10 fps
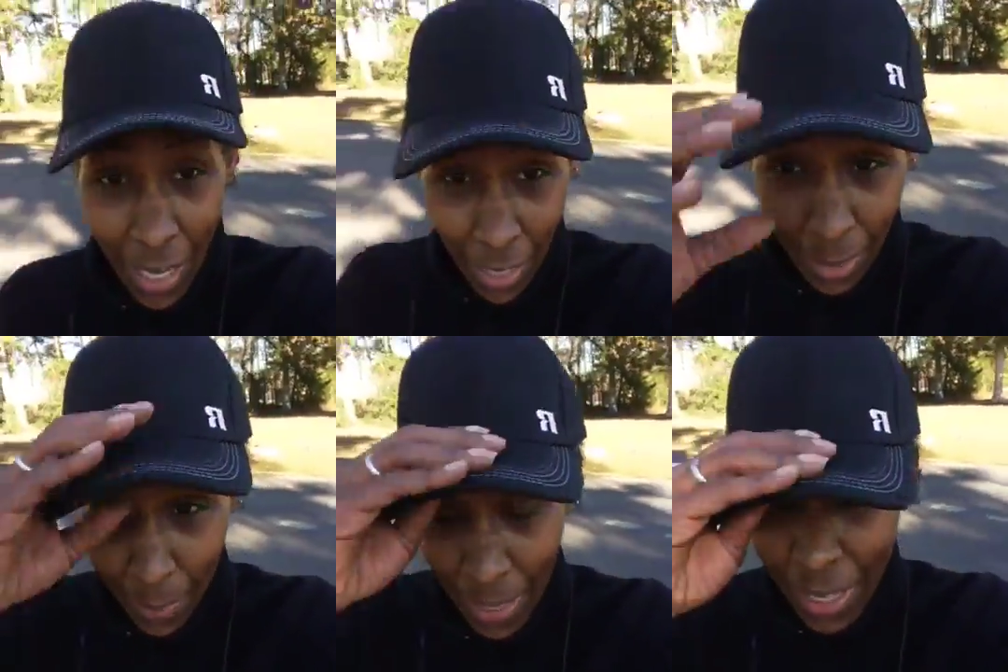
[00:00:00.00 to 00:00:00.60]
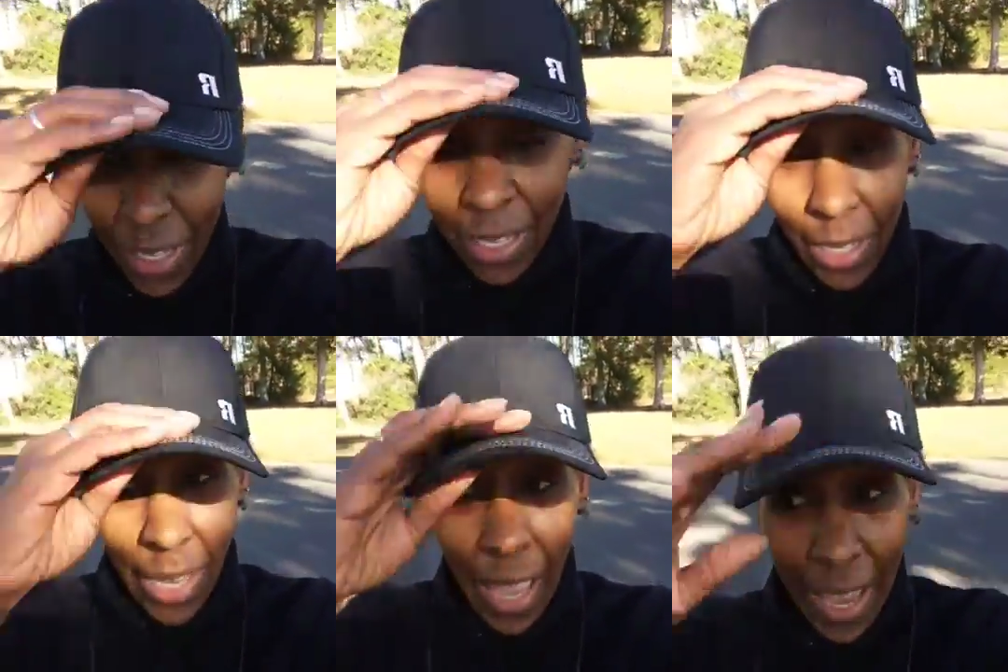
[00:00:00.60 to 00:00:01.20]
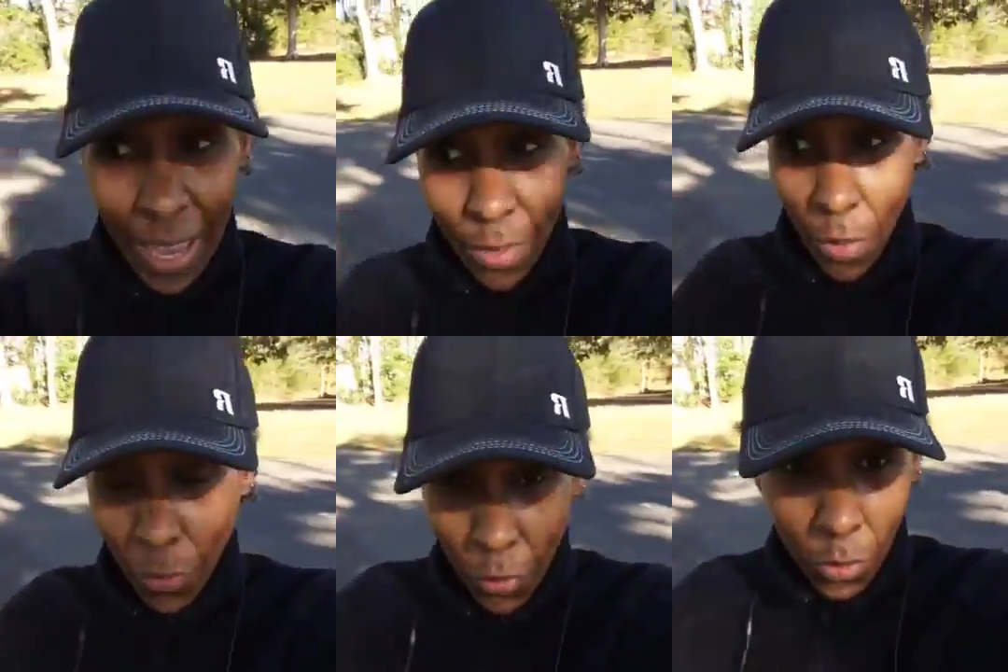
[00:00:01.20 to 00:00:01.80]
I
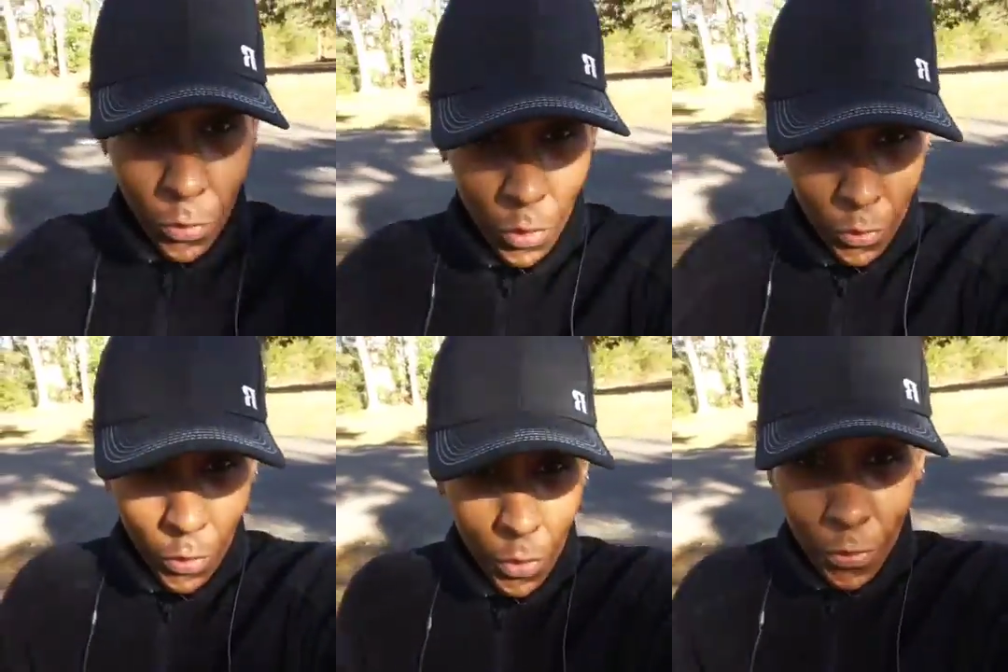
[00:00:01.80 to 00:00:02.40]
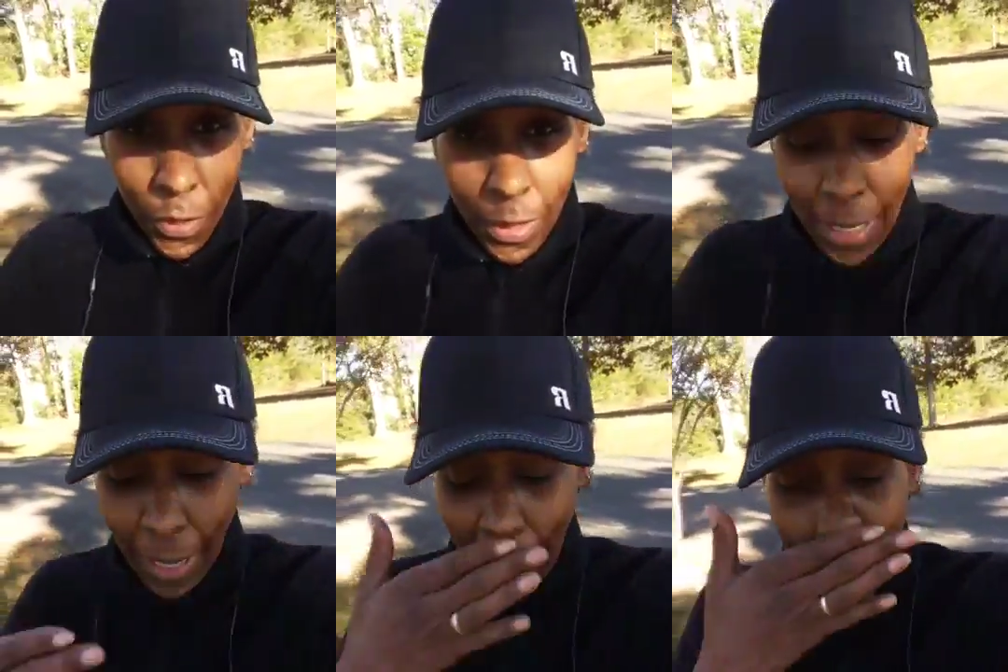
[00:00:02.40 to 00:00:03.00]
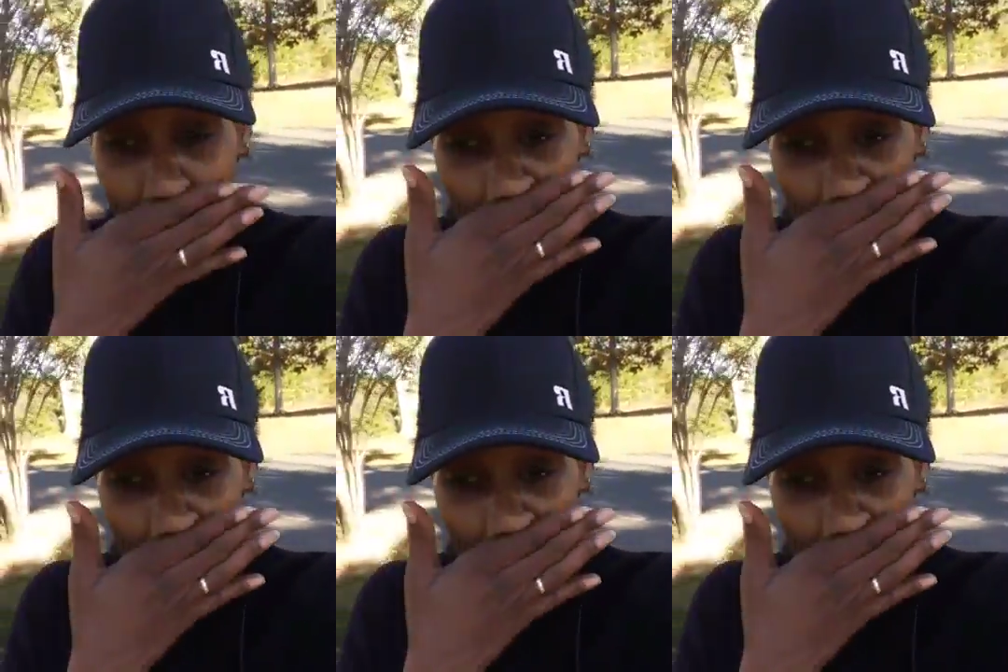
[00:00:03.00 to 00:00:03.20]
have a full day,